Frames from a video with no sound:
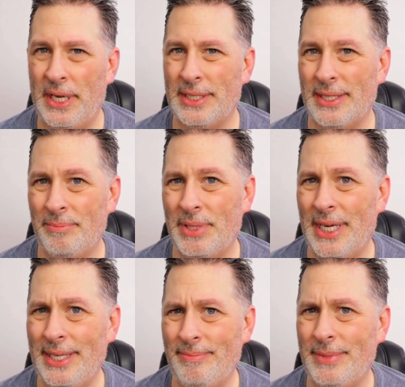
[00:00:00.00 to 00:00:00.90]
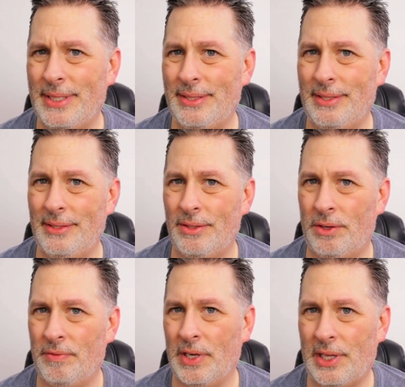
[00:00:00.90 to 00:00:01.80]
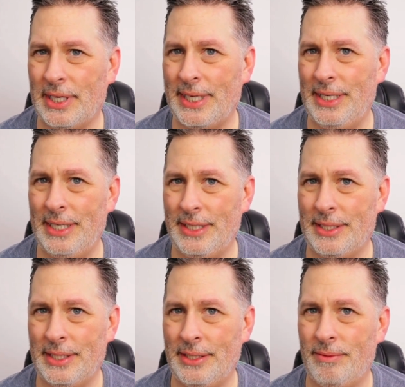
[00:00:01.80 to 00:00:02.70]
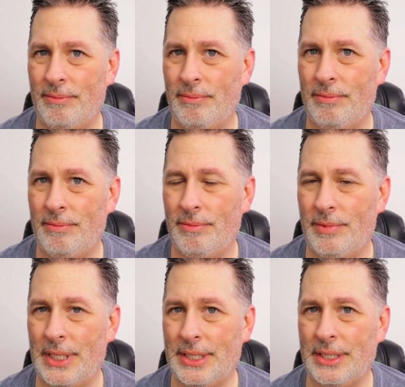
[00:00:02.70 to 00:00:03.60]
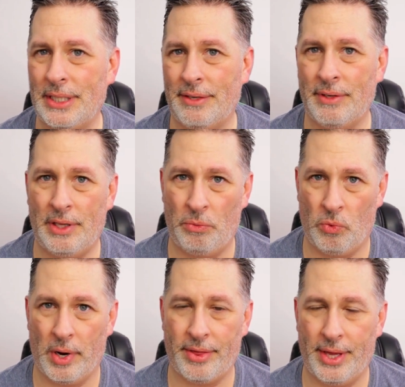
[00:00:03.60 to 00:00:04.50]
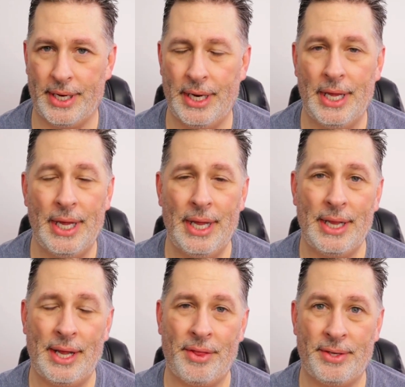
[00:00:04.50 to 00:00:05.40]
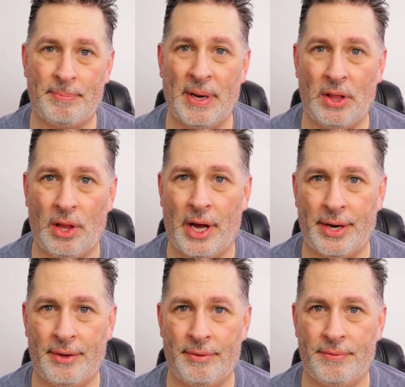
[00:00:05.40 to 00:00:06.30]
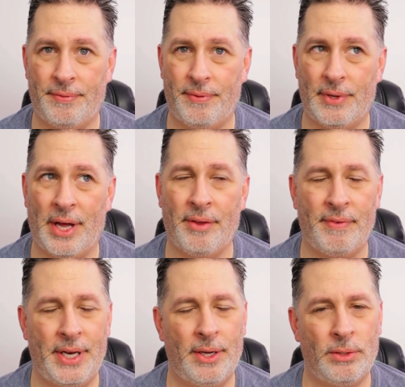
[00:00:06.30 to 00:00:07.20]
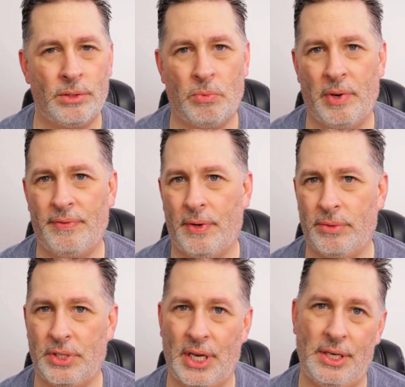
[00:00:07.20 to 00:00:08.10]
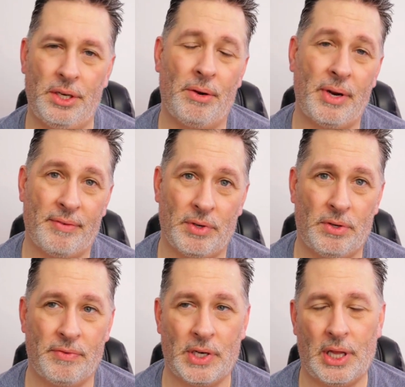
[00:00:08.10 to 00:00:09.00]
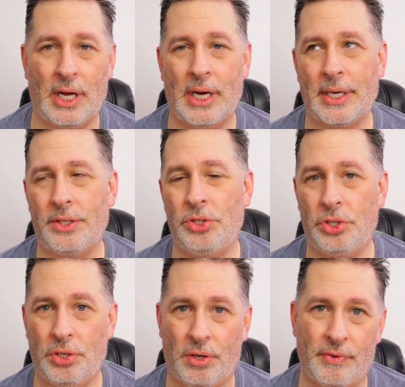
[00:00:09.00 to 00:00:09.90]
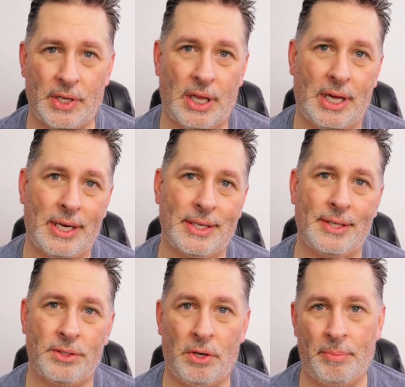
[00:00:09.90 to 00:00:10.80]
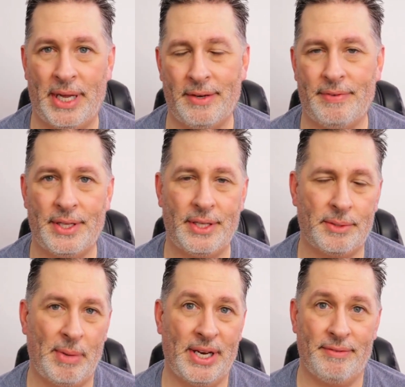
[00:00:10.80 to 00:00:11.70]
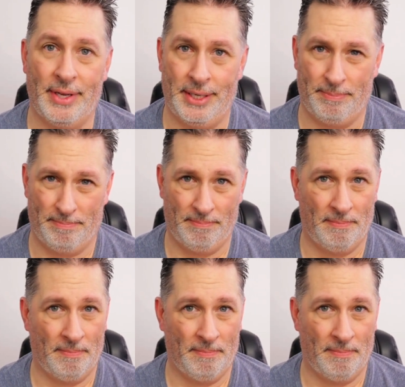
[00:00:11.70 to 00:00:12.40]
Because sometimes overclocking isn't necessarily worth it. Now, there's been a lot of other videos where folks are saying you don't have to overclock, you should overclock, there's no benefit, there's benefit.